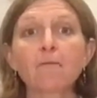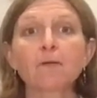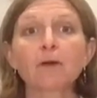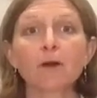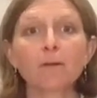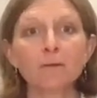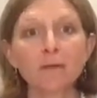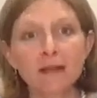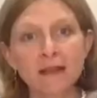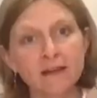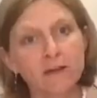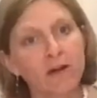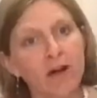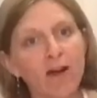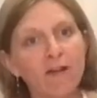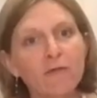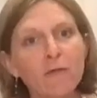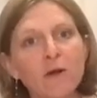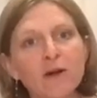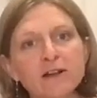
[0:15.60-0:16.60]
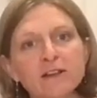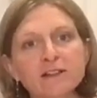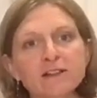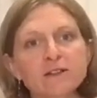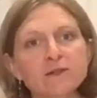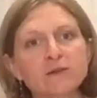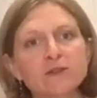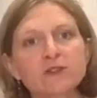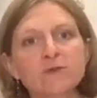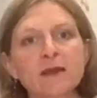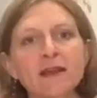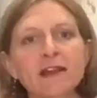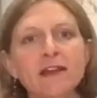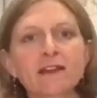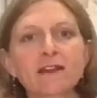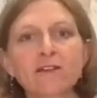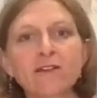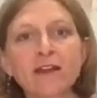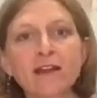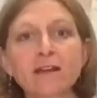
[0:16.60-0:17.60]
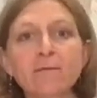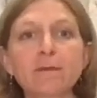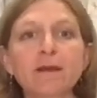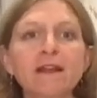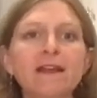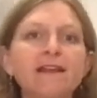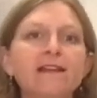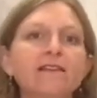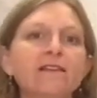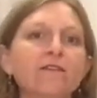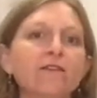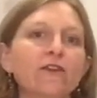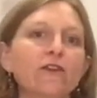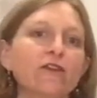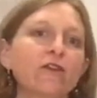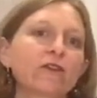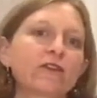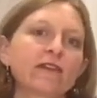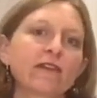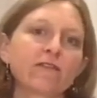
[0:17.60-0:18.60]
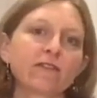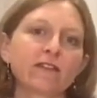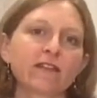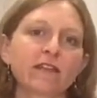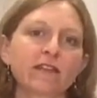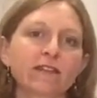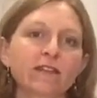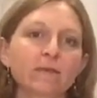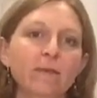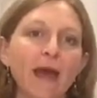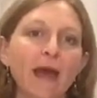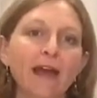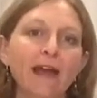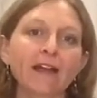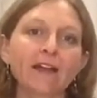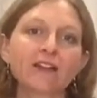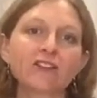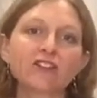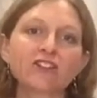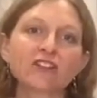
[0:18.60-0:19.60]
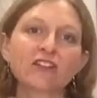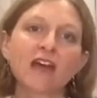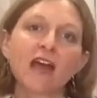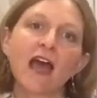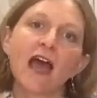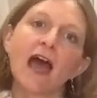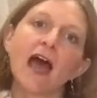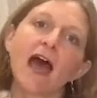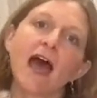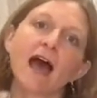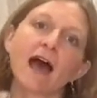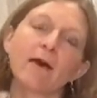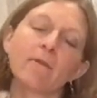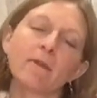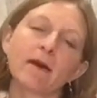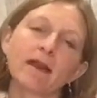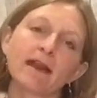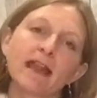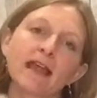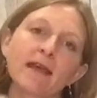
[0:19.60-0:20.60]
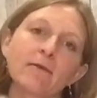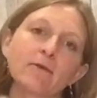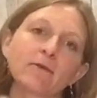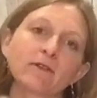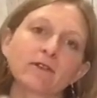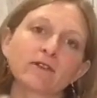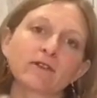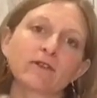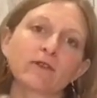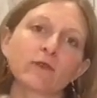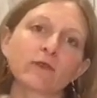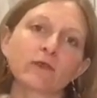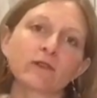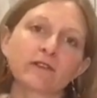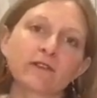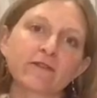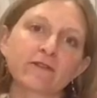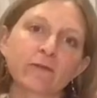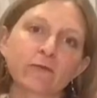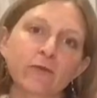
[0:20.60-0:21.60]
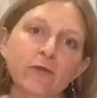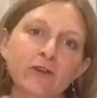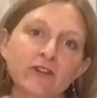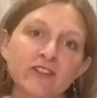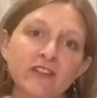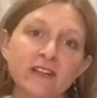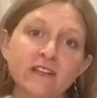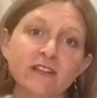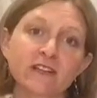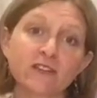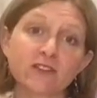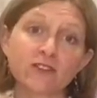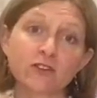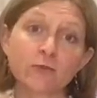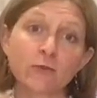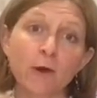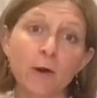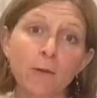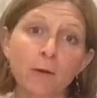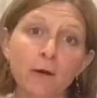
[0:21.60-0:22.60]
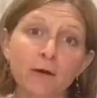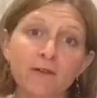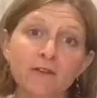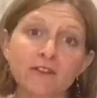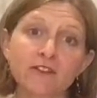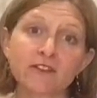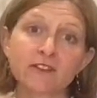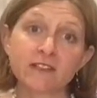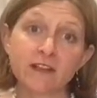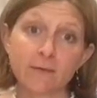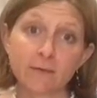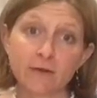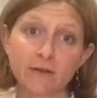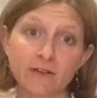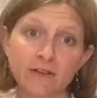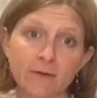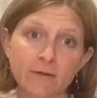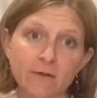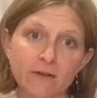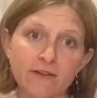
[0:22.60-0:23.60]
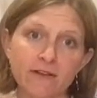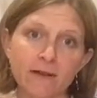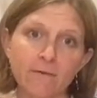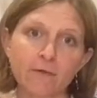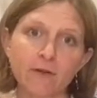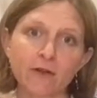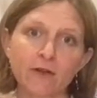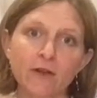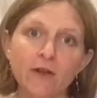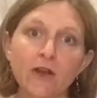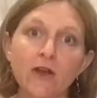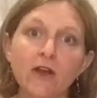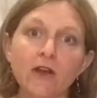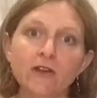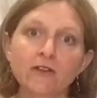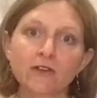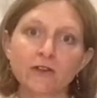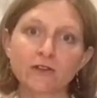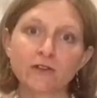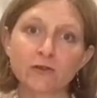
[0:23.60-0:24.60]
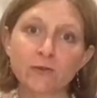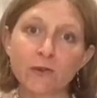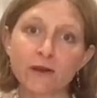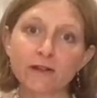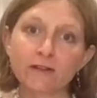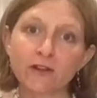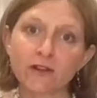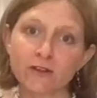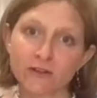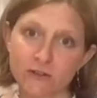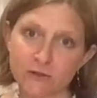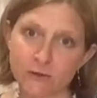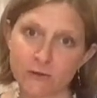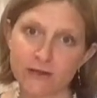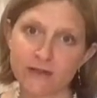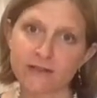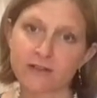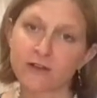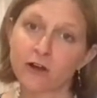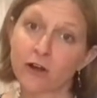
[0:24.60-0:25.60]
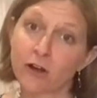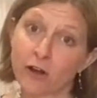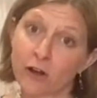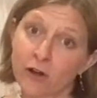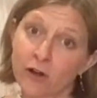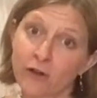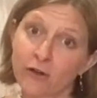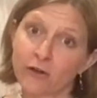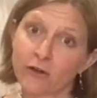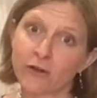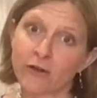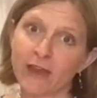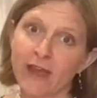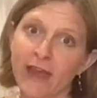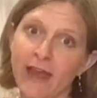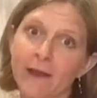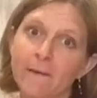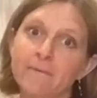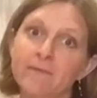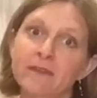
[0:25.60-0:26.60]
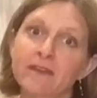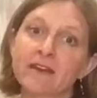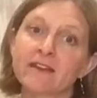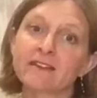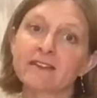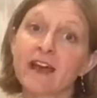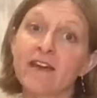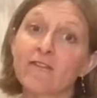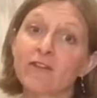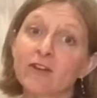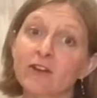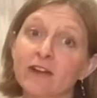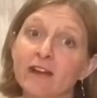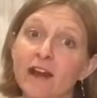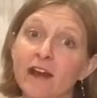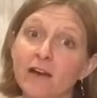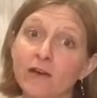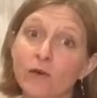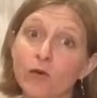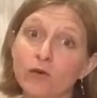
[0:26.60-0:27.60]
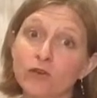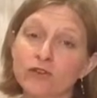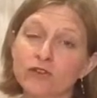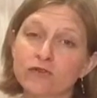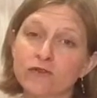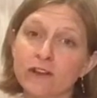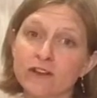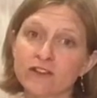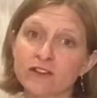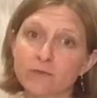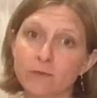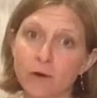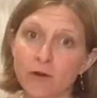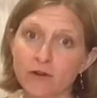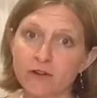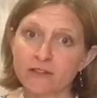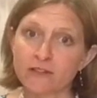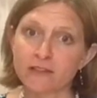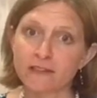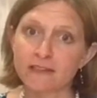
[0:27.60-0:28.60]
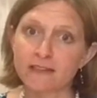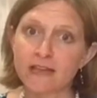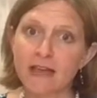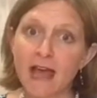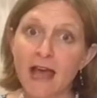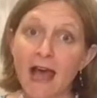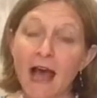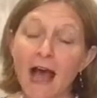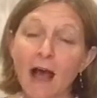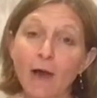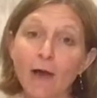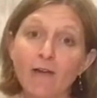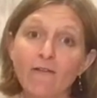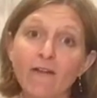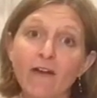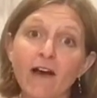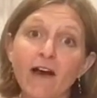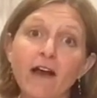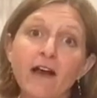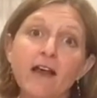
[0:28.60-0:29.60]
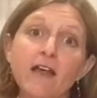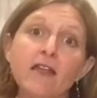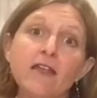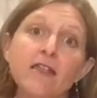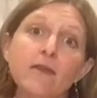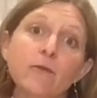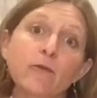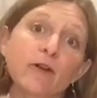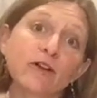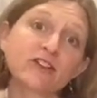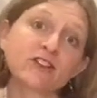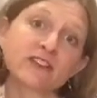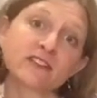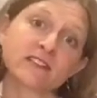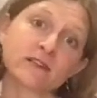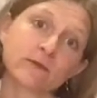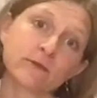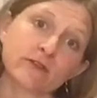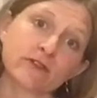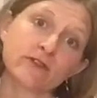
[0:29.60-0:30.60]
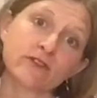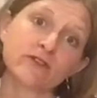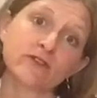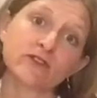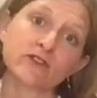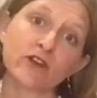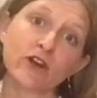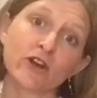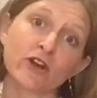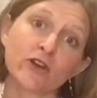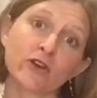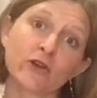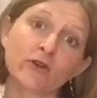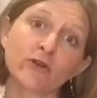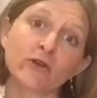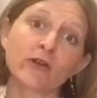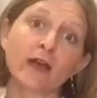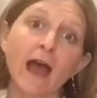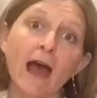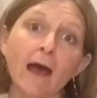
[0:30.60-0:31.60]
complete craft boxes which make it incredibly easy for you because everything's packaged and labelled for all the different projects. So do pop over to www.squiggledotandsqueeze.co.uk to have a look at our gorgeous range of boxes. However, the projects that we do show you